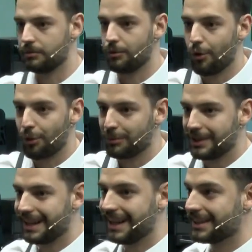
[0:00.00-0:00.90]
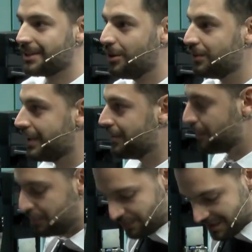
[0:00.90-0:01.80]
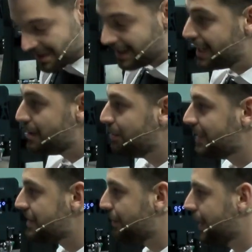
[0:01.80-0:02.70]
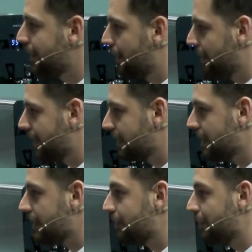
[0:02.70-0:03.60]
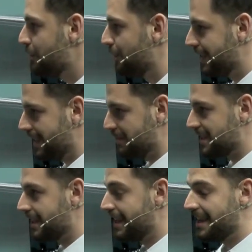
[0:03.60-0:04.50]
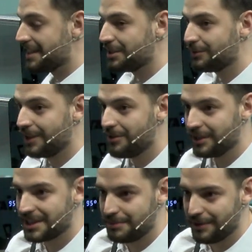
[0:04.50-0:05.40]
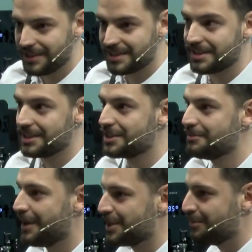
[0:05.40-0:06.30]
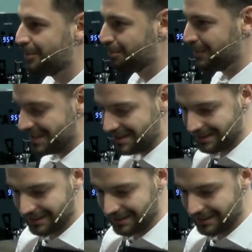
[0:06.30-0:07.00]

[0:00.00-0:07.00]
warm and cold attributes, please drink directly from your cups, as the flavor experience is much more pleasant.